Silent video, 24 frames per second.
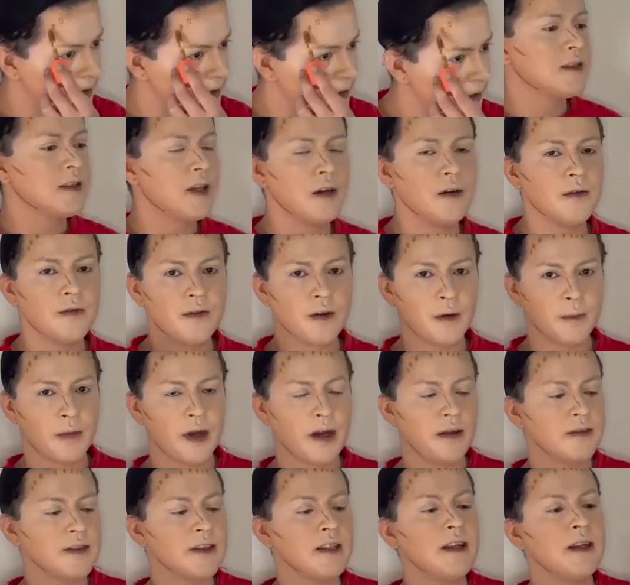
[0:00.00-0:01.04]
So for
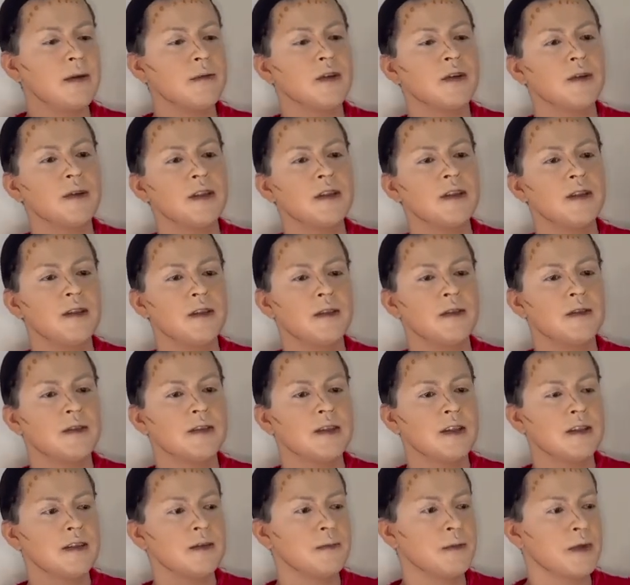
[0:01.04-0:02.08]
bronzing, I'm going to use
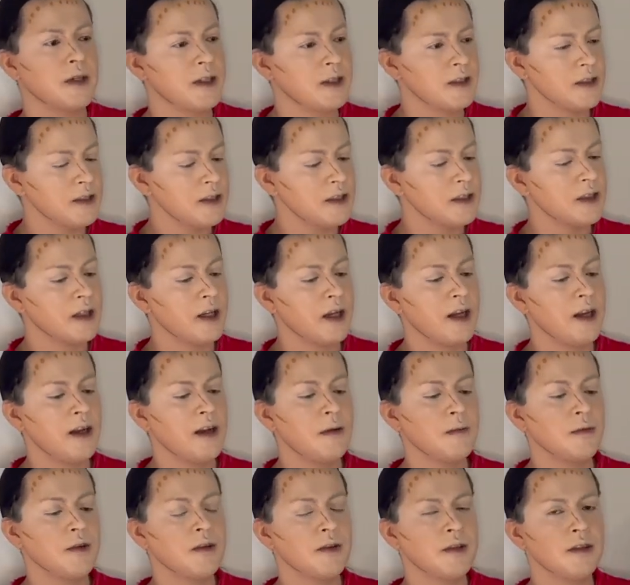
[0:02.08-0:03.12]
the sponge, and
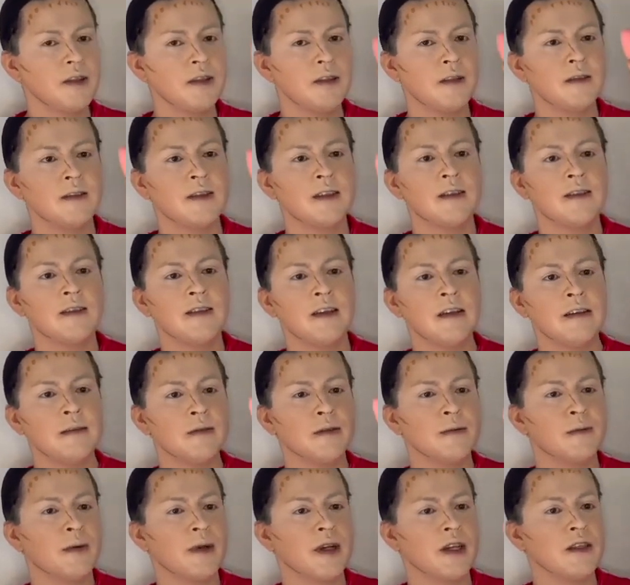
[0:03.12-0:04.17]
I'm going to use the same
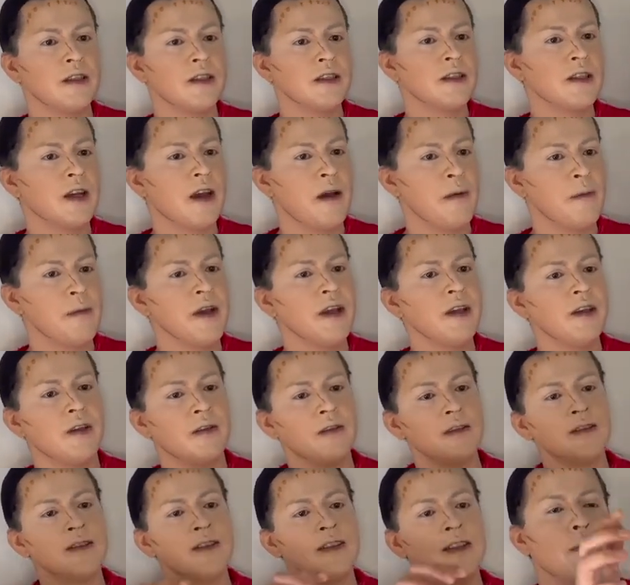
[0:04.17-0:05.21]
sponge I've been
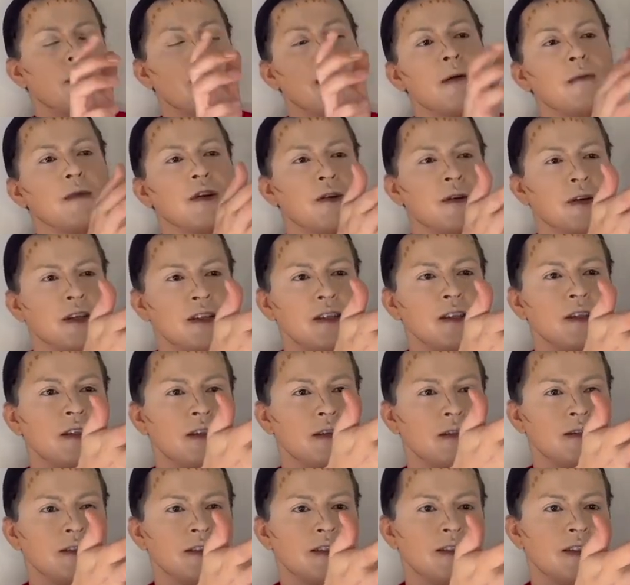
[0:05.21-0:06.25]
using, but I'm going to
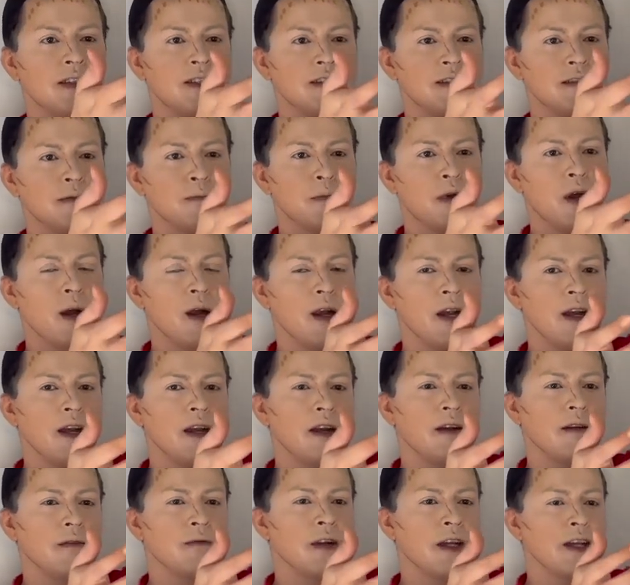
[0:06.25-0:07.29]
use this part
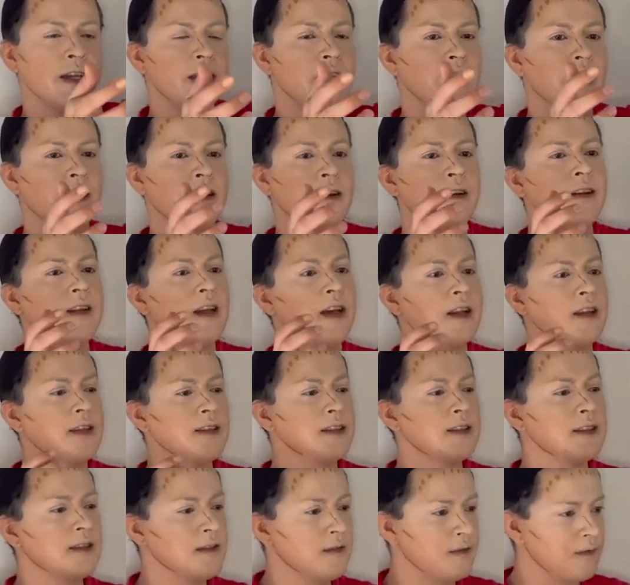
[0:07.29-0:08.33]
right here that
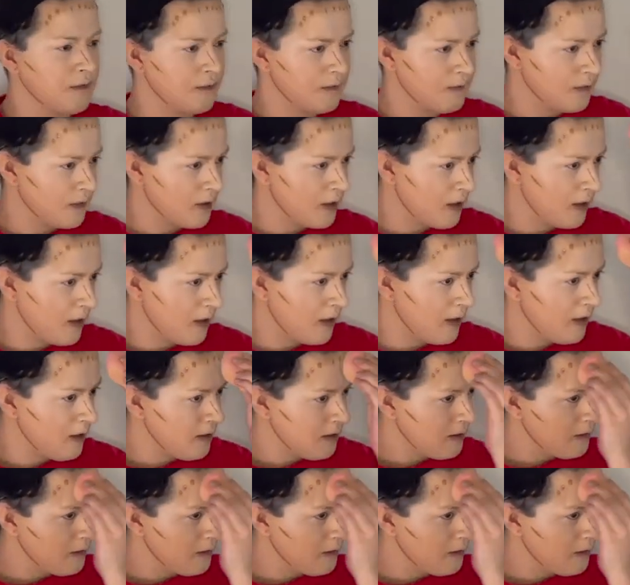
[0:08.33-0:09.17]
it's clean.